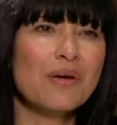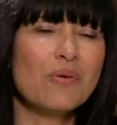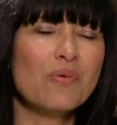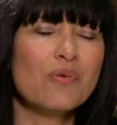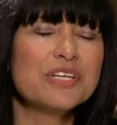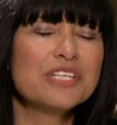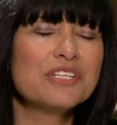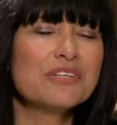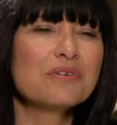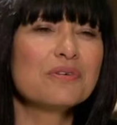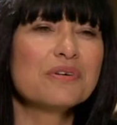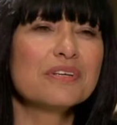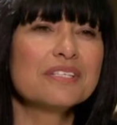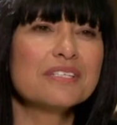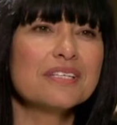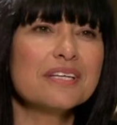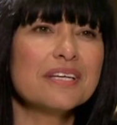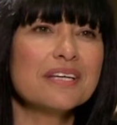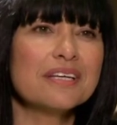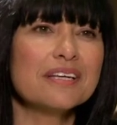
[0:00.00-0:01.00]
We do
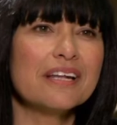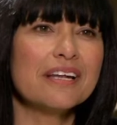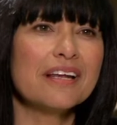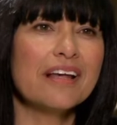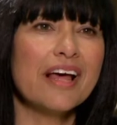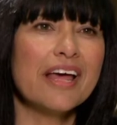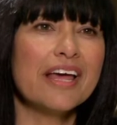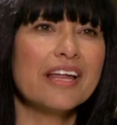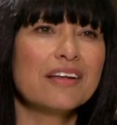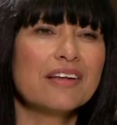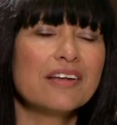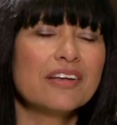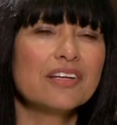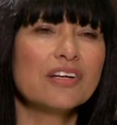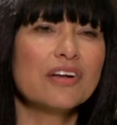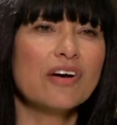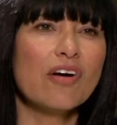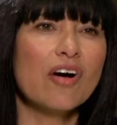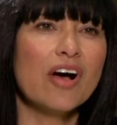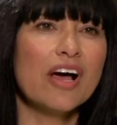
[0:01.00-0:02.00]
indeed. And
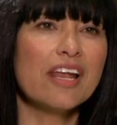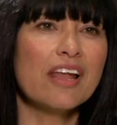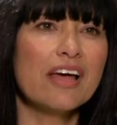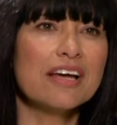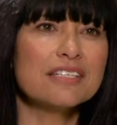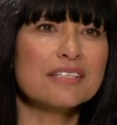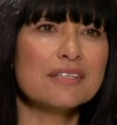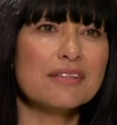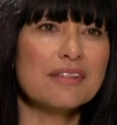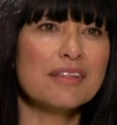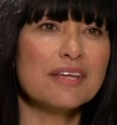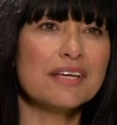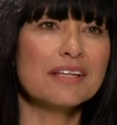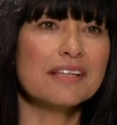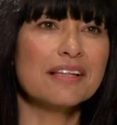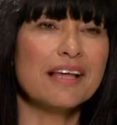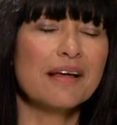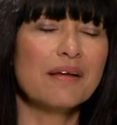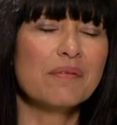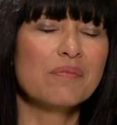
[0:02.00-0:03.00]
you know, I like to
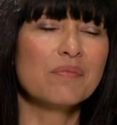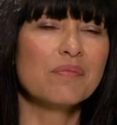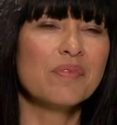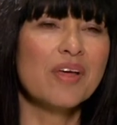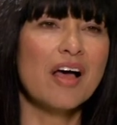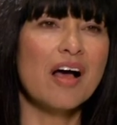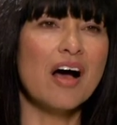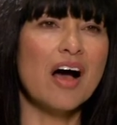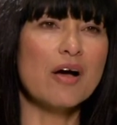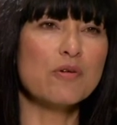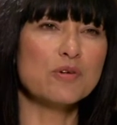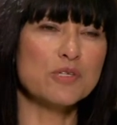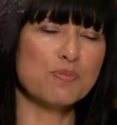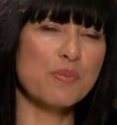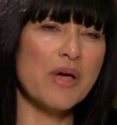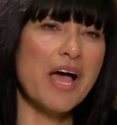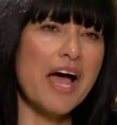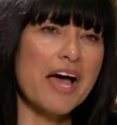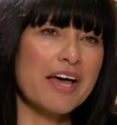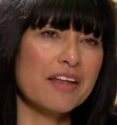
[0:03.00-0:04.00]
think I was
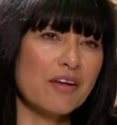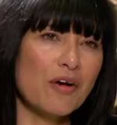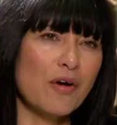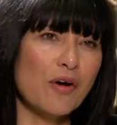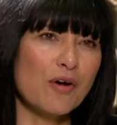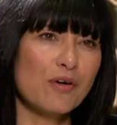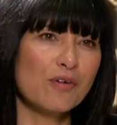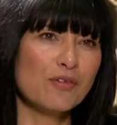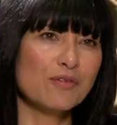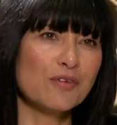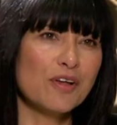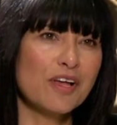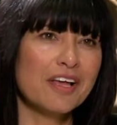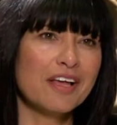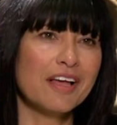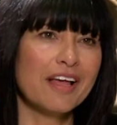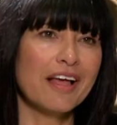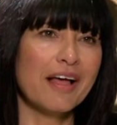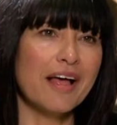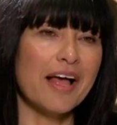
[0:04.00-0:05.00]
part of
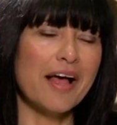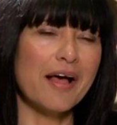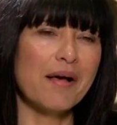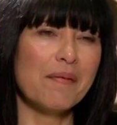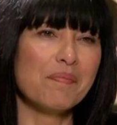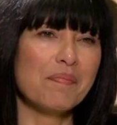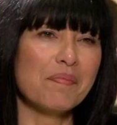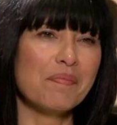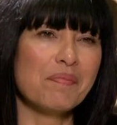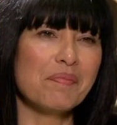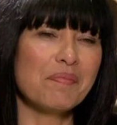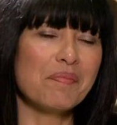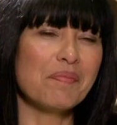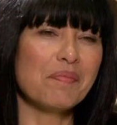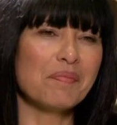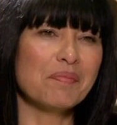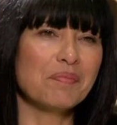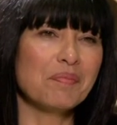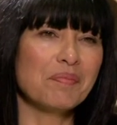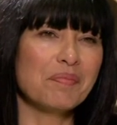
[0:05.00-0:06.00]

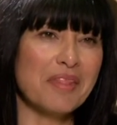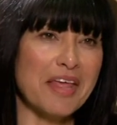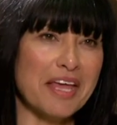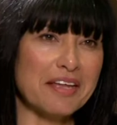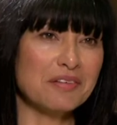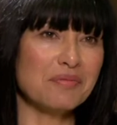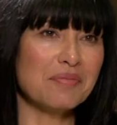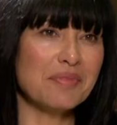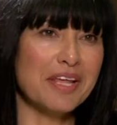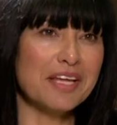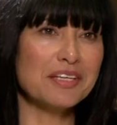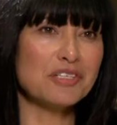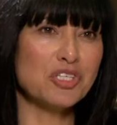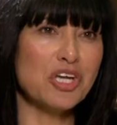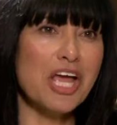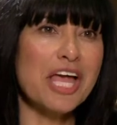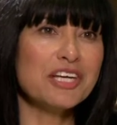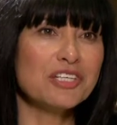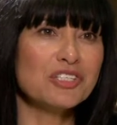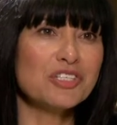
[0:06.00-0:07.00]
that
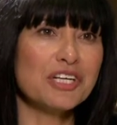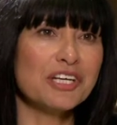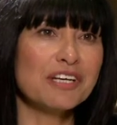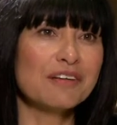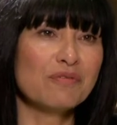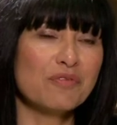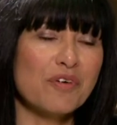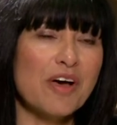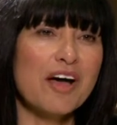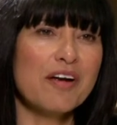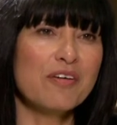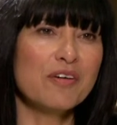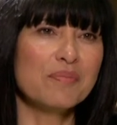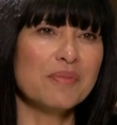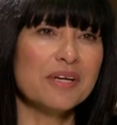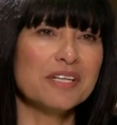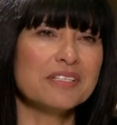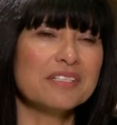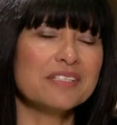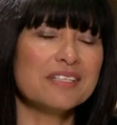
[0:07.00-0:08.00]
changing
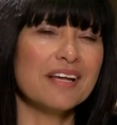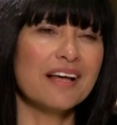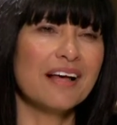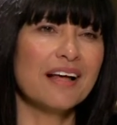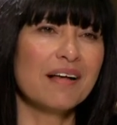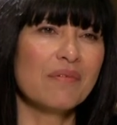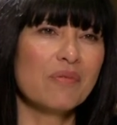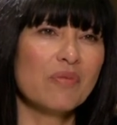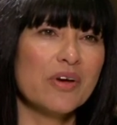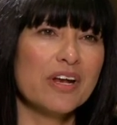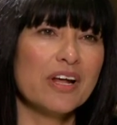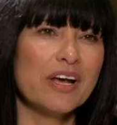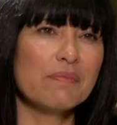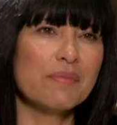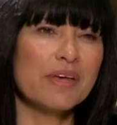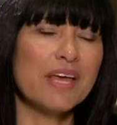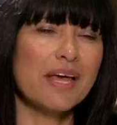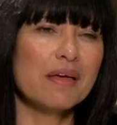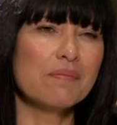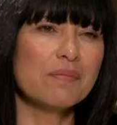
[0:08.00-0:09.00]
environment. When I
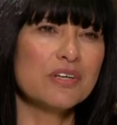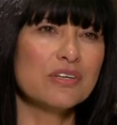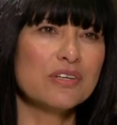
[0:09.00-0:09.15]
became a